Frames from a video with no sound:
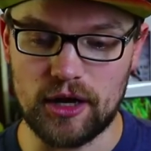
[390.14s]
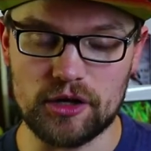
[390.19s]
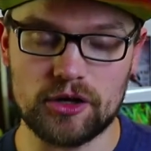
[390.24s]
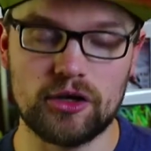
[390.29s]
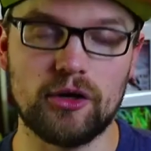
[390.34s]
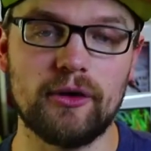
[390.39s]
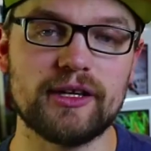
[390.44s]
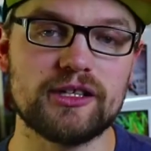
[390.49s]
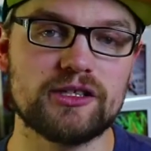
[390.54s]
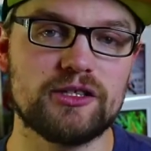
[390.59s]

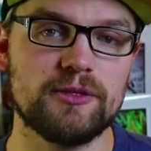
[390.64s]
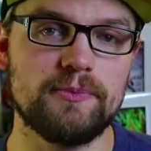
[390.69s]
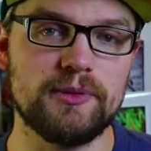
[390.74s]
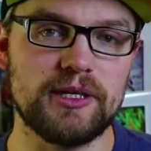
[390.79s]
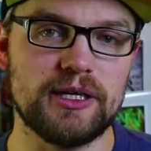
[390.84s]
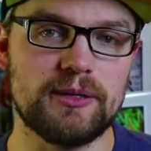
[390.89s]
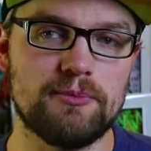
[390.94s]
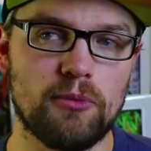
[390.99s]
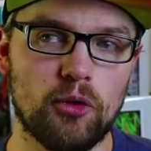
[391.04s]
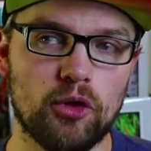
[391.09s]
are going to
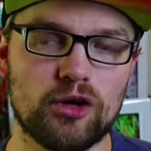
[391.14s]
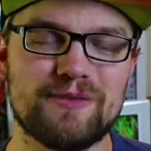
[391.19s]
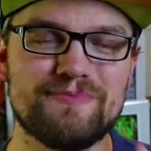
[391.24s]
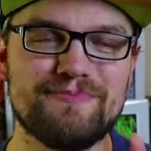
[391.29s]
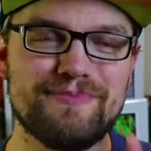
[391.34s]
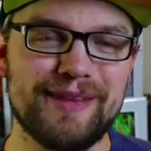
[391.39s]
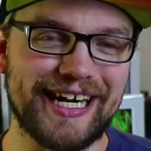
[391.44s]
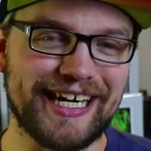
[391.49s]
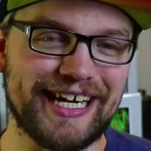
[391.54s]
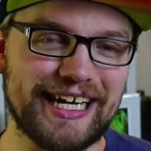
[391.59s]
be more
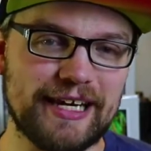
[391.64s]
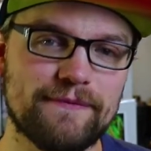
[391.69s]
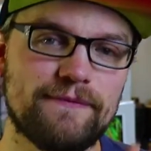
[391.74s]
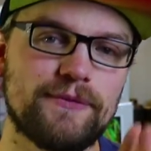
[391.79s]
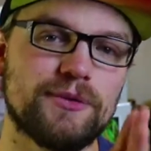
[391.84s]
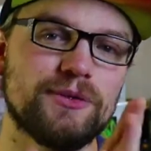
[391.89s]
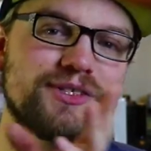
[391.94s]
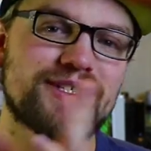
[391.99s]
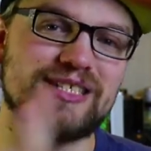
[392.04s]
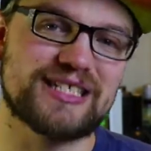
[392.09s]

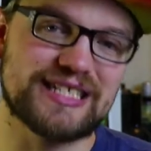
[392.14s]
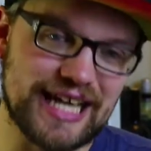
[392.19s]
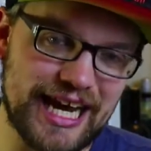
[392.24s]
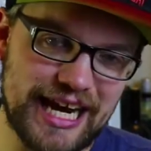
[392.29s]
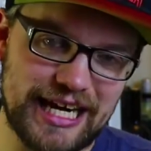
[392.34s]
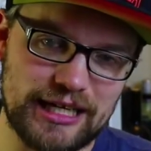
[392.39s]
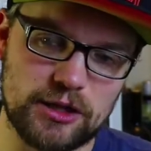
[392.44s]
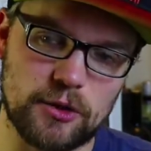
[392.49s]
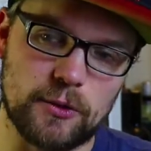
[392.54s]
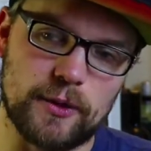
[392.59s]
meaningful
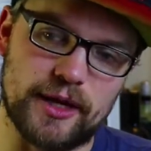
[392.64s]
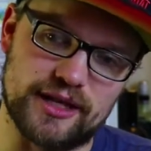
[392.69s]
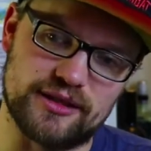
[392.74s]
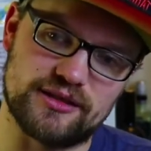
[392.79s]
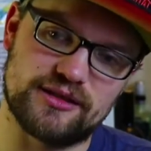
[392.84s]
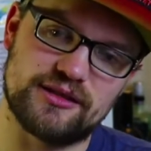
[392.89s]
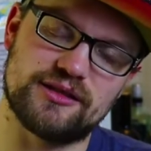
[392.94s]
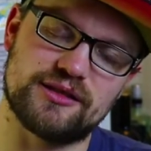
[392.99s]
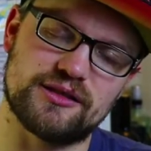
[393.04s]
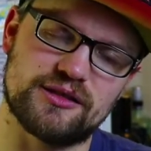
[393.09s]
side
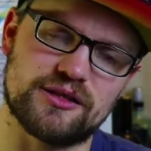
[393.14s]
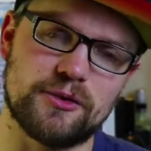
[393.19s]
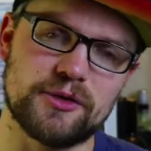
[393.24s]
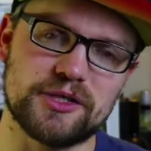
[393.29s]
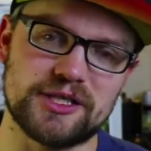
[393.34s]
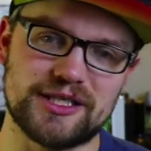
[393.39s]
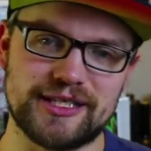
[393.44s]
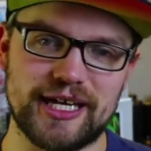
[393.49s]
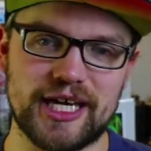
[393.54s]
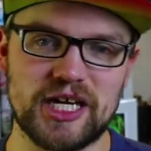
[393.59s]
quests.
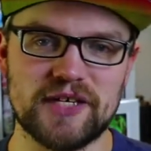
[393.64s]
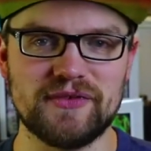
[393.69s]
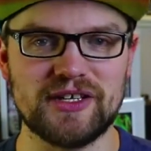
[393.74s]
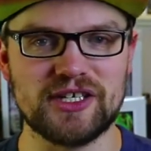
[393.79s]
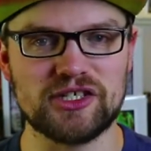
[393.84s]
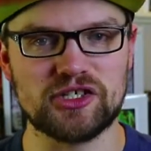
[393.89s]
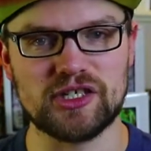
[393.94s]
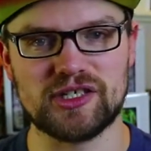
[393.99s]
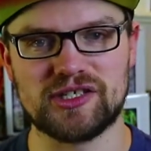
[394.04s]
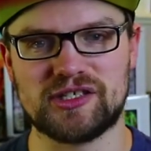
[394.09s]
So instead
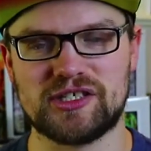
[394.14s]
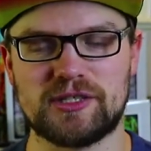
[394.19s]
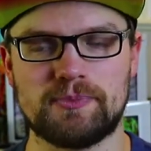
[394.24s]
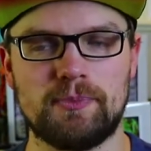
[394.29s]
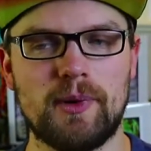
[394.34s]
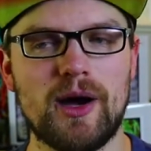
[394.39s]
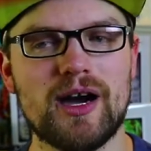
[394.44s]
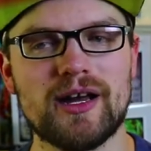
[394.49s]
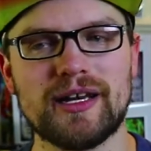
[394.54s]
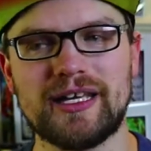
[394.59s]
of it just
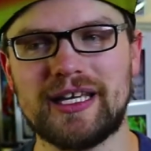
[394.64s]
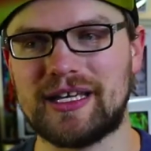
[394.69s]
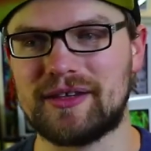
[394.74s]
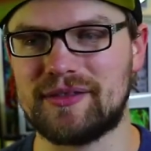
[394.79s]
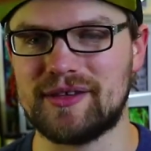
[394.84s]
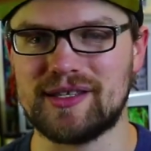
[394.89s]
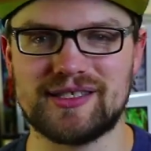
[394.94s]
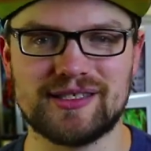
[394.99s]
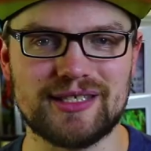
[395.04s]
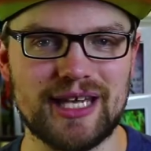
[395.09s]

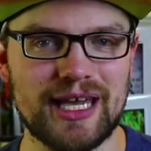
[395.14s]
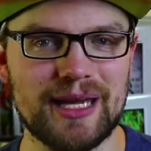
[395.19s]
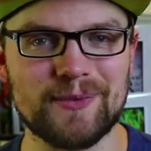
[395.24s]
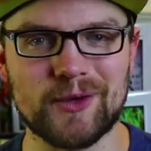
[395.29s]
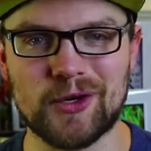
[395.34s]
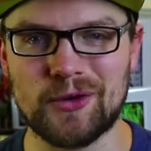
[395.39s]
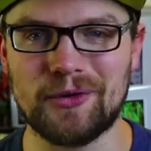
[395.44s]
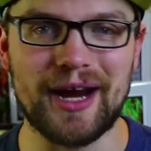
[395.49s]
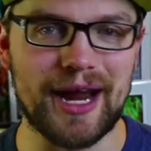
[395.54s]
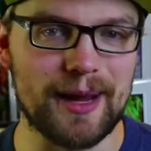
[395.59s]
spawning the
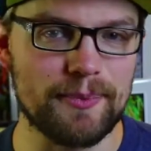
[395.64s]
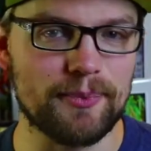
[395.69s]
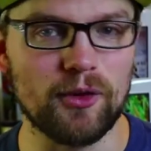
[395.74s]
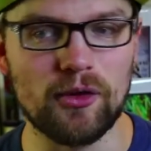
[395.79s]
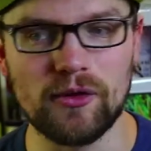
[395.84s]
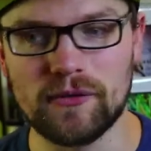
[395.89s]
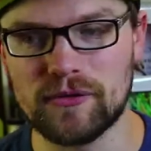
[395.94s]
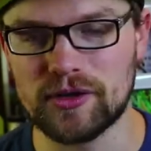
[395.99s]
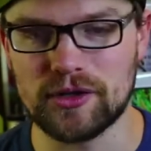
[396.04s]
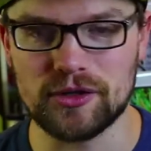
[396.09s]
same crap
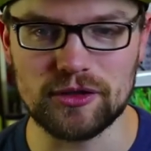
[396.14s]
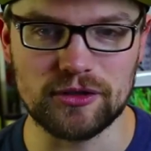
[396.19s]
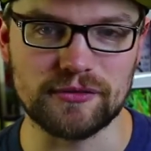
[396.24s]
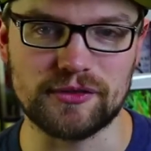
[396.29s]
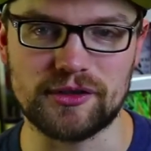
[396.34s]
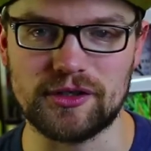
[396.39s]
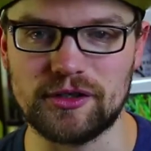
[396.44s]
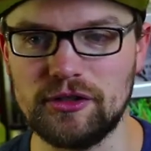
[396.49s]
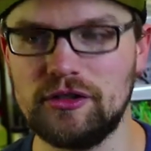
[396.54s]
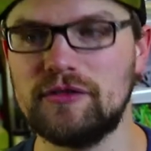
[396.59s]
over and
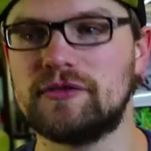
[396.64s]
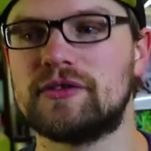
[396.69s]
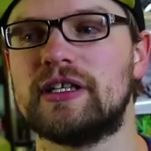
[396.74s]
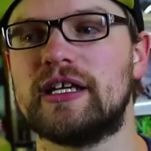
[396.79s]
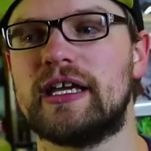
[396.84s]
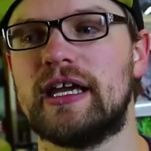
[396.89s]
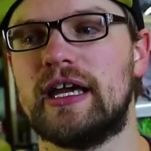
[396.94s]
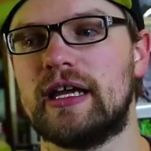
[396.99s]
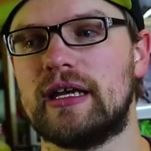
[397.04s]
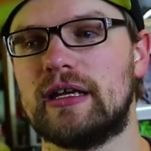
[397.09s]
over and
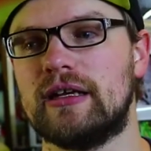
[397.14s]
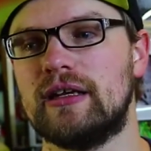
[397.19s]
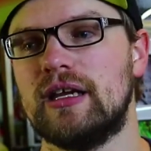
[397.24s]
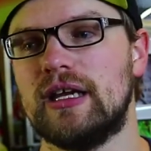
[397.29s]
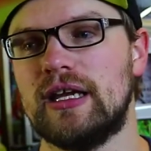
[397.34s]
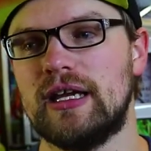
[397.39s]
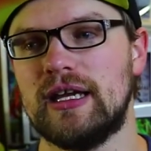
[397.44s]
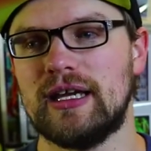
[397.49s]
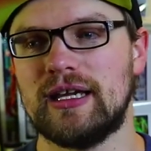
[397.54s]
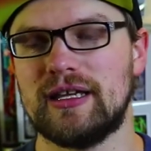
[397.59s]
over again,
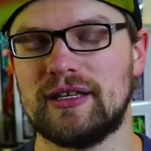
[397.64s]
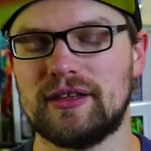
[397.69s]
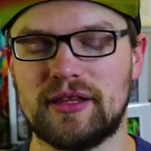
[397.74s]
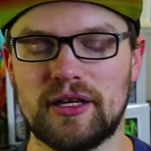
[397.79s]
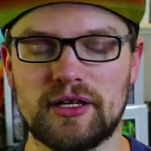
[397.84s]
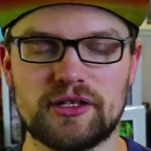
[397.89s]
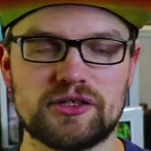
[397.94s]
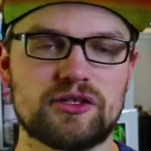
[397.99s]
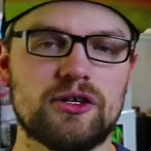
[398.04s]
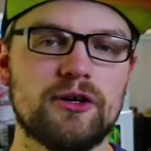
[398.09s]

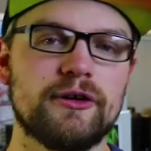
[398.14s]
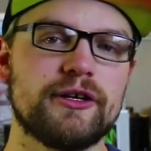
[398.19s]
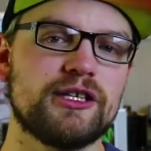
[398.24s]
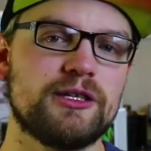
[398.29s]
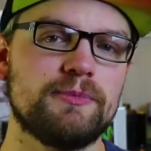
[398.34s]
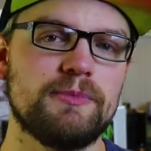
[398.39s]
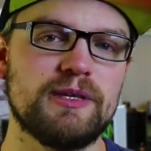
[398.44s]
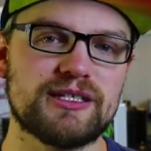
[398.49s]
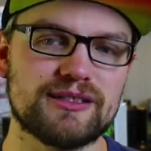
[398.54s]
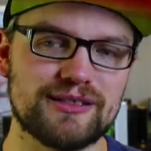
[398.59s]
there's
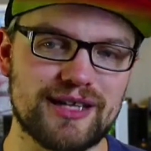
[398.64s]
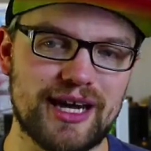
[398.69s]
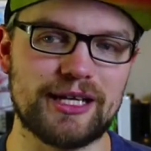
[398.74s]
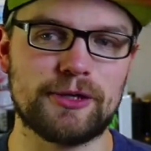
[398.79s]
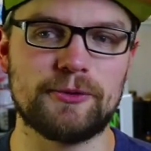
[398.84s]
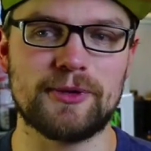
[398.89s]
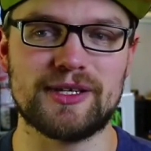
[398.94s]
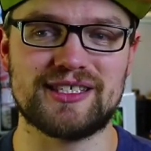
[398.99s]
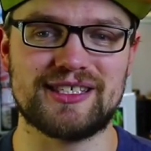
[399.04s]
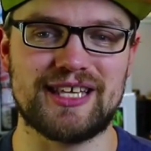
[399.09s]
going to be
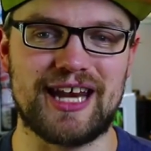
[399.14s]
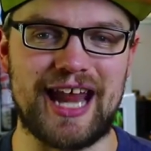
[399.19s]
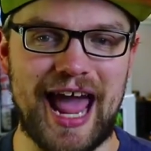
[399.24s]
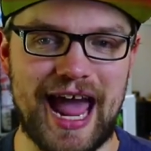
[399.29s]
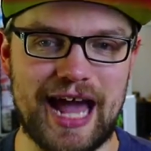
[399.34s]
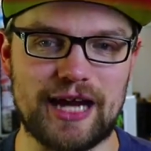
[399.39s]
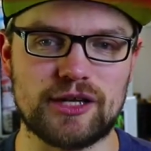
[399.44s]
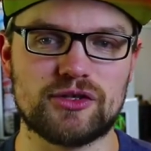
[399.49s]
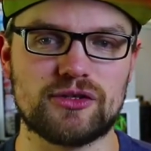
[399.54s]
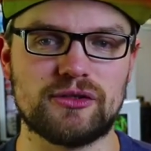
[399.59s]
side quests that
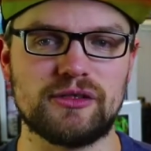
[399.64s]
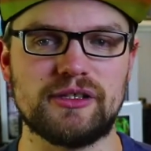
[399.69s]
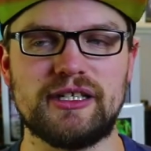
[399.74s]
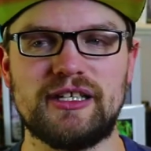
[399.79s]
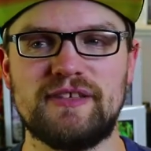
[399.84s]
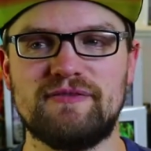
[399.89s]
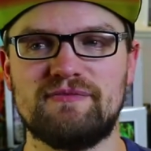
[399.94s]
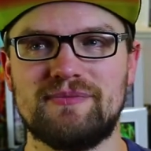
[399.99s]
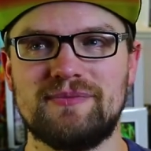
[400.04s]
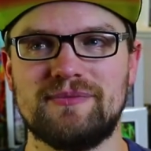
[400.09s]

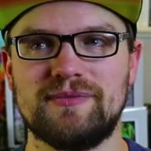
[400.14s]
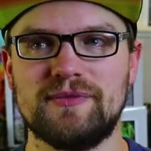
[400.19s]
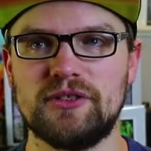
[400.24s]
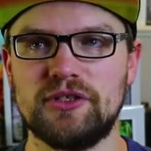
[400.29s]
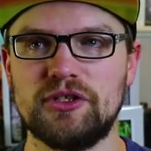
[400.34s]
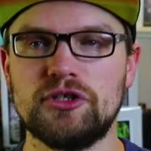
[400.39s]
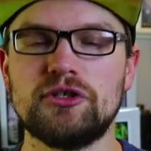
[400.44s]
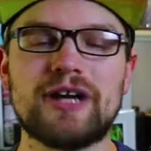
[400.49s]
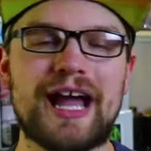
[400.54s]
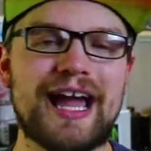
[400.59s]
actually,
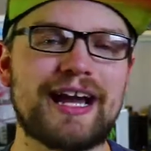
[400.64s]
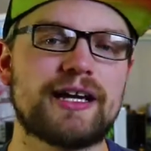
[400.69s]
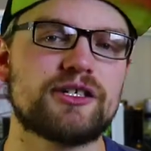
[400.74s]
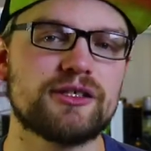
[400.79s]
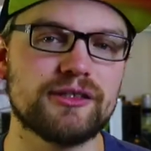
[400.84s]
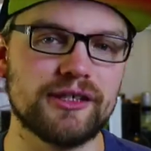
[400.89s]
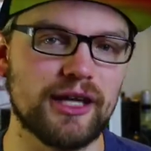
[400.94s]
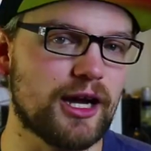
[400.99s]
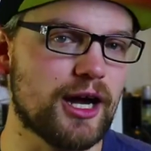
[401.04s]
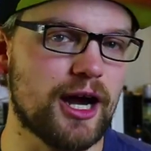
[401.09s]
you're
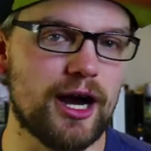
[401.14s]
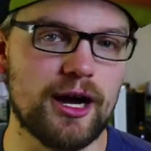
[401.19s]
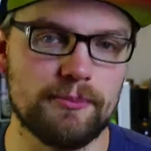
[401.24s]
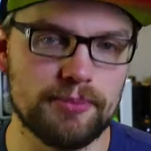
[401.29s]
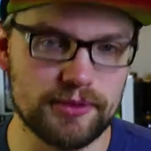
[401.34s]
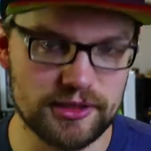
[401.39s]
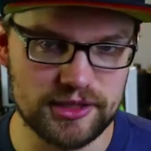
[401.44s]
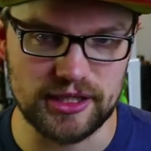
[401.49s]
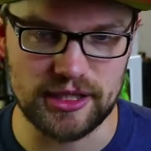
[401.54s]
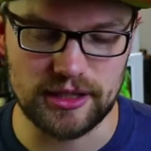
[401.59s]
actually
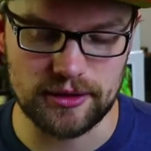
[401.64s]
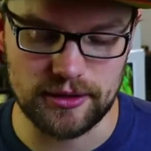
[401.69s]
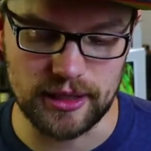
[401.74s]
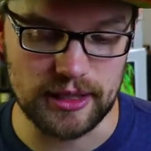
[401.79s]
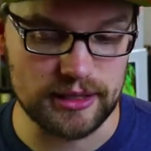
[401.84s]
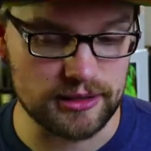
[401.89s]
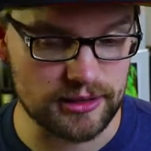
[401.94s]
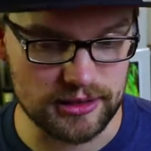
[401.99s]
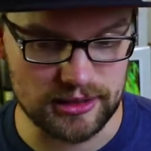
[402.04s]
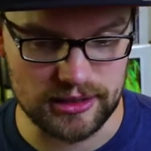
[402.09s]
accomplishing
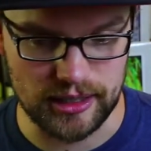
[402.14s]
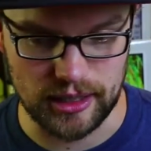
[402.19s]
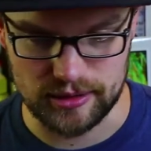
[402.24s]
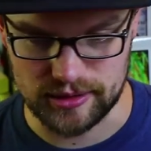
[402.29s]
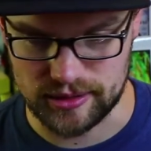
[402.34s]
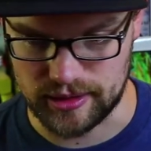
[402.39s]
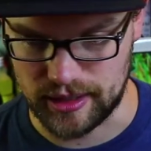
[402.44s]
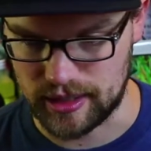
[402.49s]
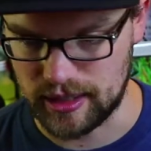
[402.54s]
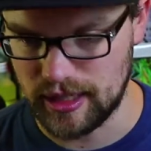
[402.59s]
things, it
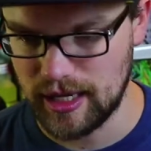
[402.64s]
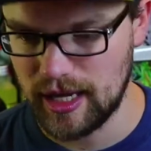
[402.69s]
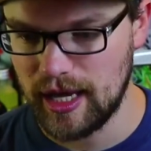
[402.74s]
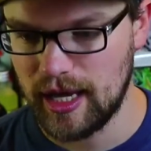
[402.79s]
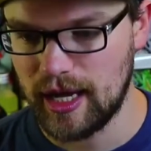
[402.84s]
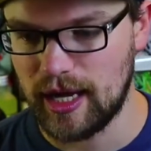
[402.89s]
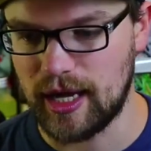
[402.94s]
sounds like.